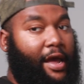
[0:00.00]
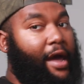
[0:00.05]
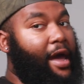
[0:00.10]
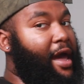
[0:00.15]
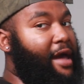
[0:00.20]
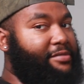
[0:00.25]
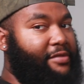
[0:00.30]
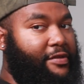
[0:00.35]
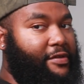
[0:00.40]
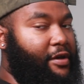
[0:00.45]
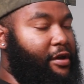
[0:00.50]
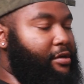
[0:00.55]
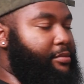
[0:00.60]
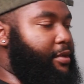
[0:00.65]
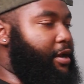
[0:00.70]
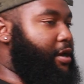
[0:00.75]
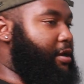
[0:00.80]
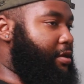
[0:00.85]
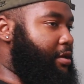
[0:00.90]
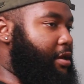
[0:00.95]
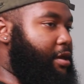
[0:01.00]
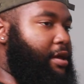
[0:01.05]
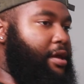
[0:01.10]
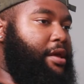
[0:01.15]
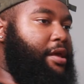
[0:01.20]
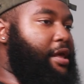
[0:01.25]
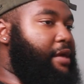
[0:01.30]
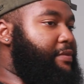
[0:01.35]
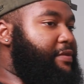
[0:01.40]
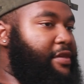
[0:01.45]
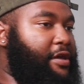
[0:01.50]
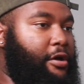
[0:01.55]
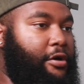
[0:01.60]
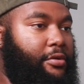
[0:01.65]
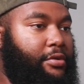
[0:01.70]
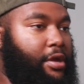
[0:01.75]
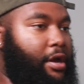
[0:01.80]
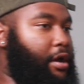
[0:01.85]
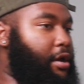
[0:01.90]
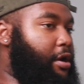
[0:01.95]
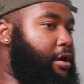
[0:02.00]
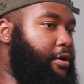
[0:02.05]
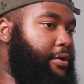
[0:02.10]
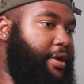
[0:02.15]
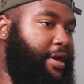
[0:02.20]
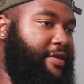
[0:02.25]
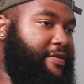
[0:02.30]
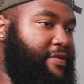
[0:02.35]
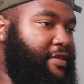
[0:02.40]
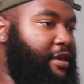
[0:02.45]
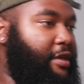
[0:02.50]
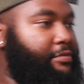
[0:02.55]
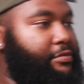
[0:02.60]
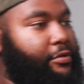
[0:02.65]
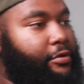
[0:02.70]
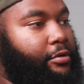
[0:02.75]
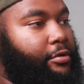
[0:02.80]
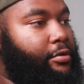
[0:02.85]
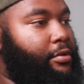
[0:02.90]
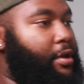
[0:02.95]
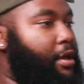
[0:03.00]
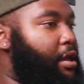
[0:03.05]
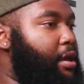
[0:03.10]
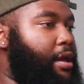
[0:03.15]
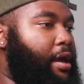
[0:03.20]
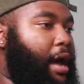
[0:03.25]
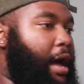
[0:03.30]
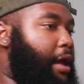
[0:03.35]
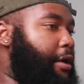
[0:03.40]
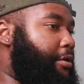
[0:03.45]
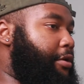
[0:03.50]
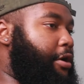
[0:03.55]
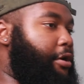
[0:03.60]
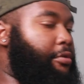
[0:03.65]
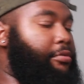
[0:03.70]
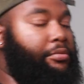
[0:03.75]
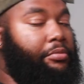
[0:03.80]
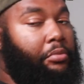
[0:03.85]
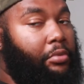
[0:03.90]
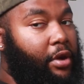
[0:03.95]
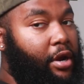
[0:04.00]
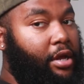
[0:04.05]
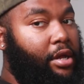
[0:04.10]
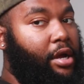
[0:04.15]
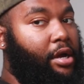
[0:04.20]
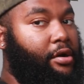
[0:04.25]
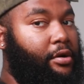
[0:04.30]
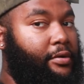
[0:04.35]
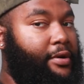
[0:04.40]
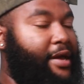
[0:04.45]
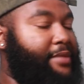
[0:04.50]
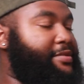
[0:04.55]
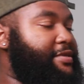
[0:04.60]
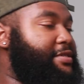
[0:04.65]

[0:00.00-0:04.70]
I have to talk about it. If so, y'all go ahead skip through. I don't know where y'all gonna have